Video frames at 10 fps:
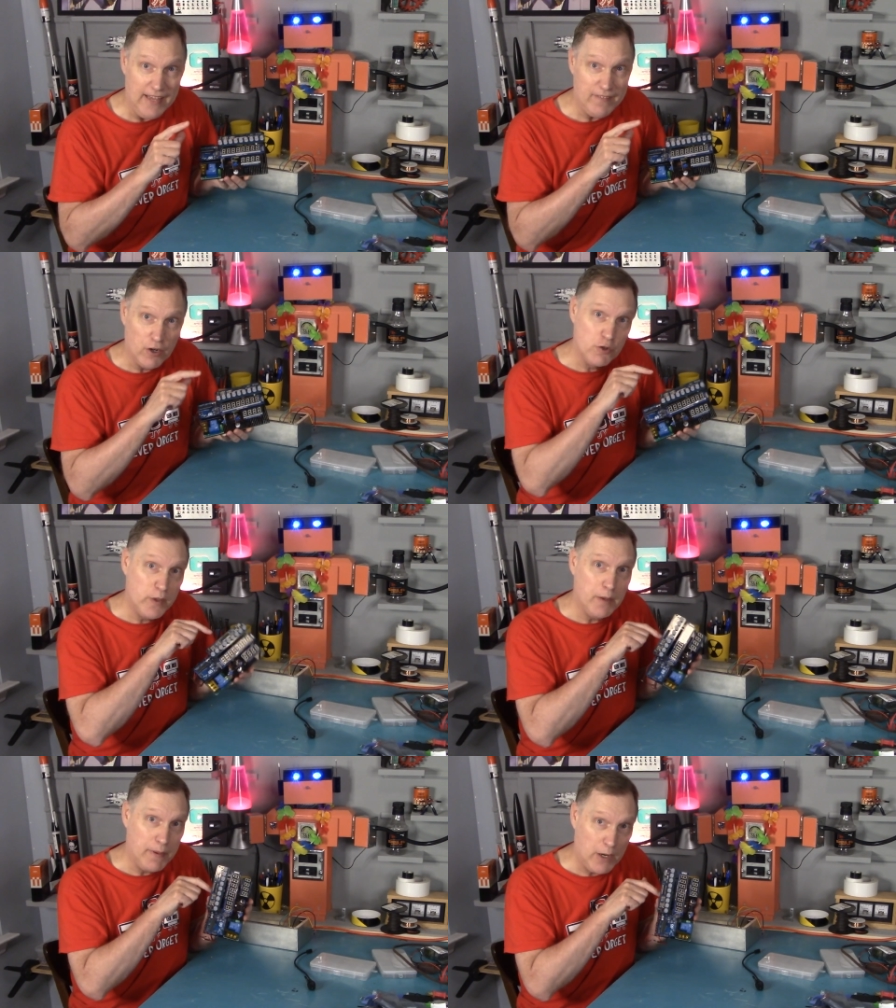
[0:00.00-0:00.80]
and the
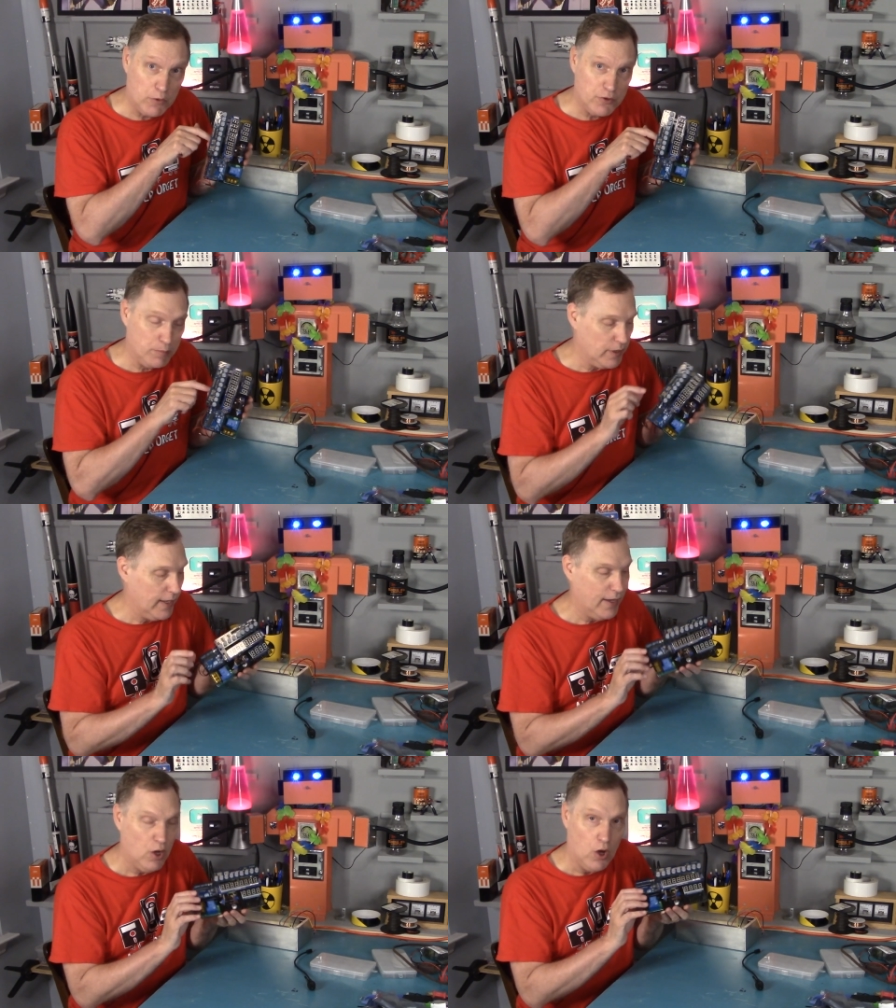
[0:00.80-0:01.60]
Arduino power
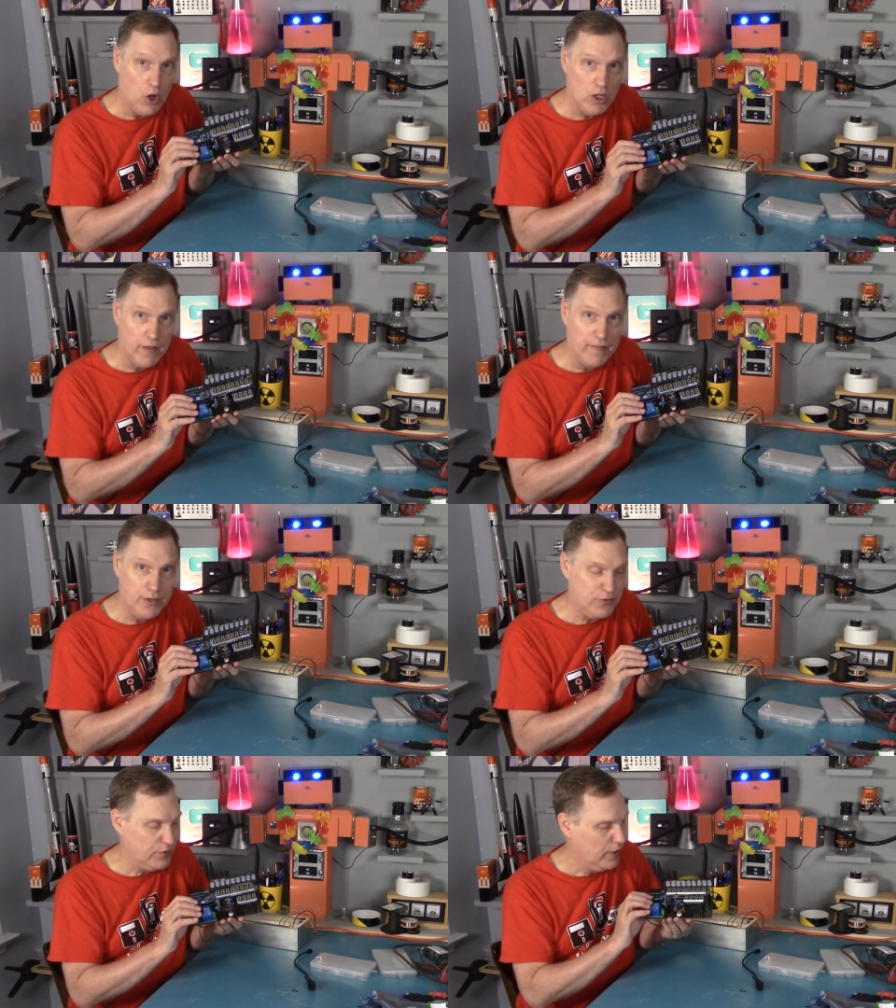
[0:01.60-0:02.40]
supply all on
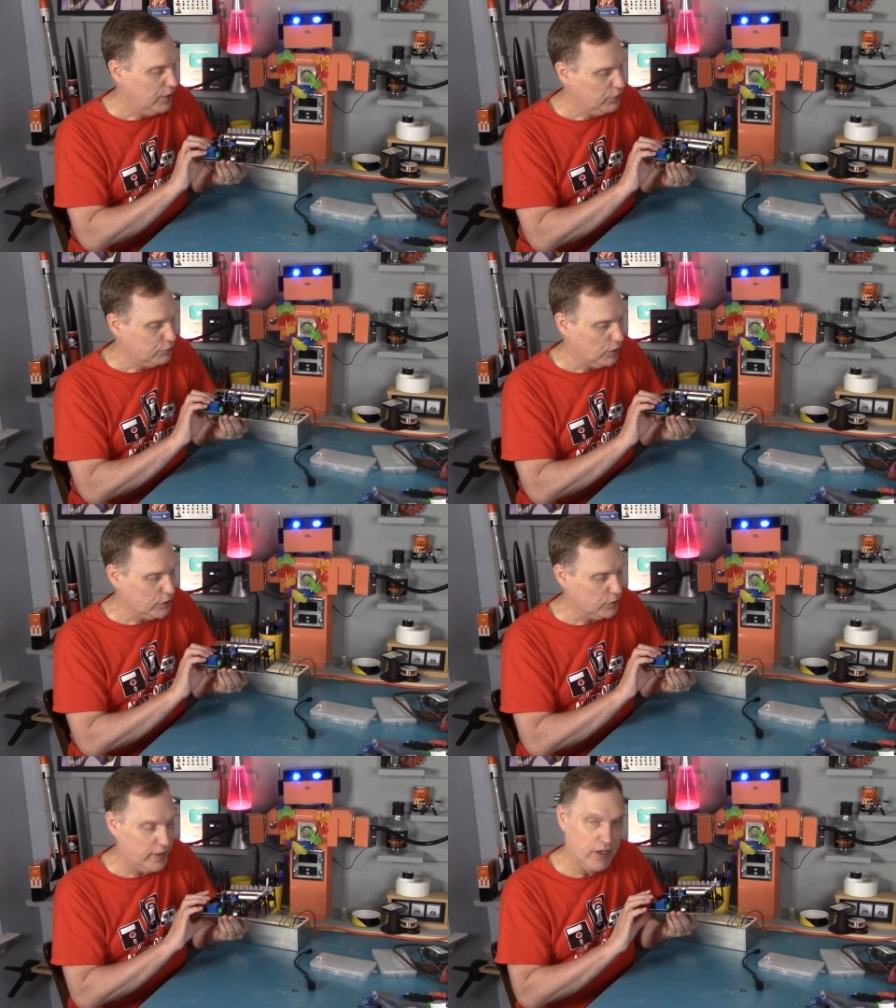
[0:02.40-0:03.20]
this
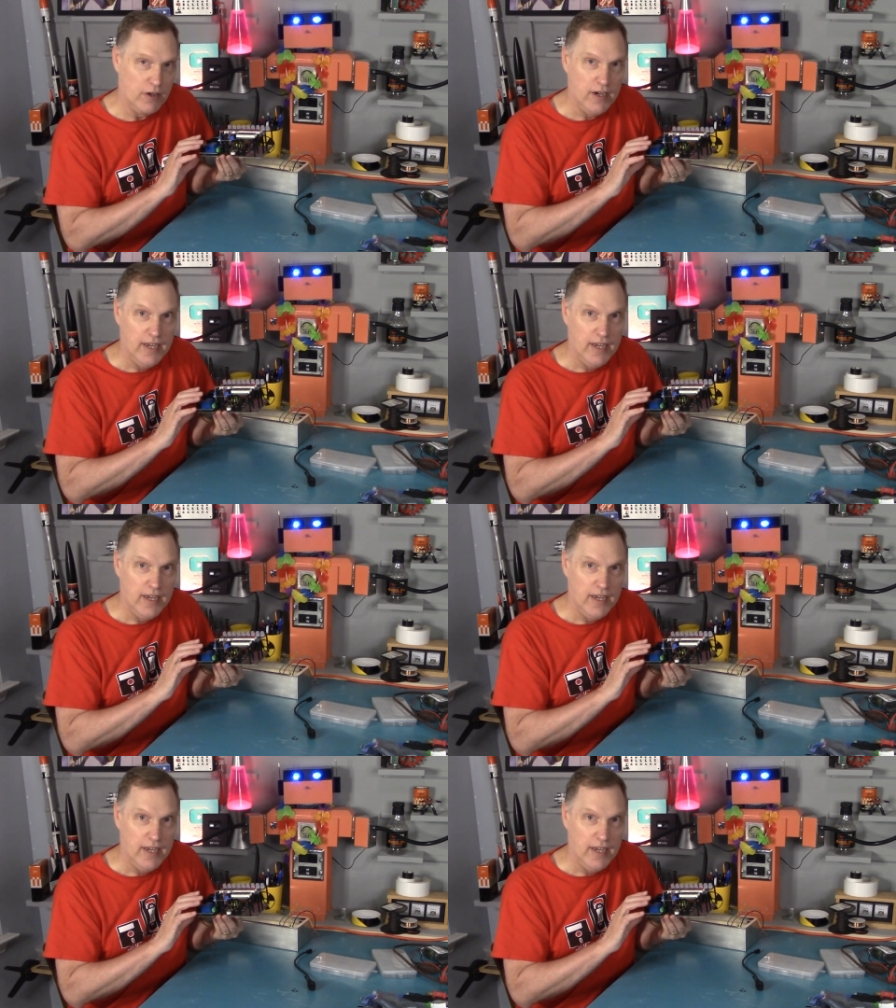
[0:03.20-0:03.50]
structure here.